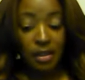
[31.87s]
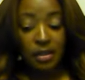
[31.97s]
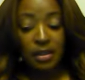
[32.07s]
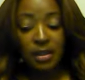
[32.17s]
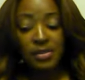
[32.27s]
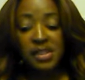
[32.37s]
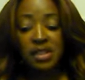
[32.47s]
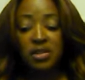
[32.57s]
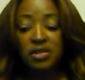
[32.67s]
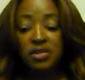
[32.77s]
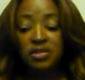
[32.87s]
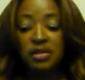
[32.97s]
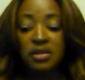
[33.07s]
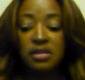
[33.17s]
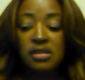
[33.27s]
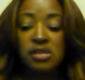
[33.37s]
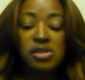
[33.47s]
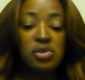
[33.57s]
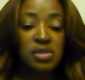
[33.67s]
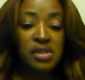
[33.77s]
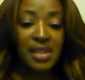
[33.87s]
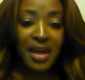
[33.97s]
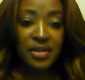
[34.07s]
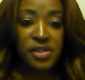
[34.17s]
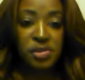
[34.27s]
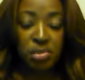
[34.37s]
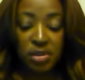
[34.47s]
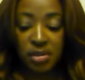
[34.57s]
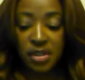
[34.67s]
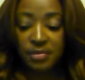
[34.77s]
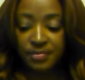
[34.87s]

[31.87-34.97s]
let me tell you, the suicide spirit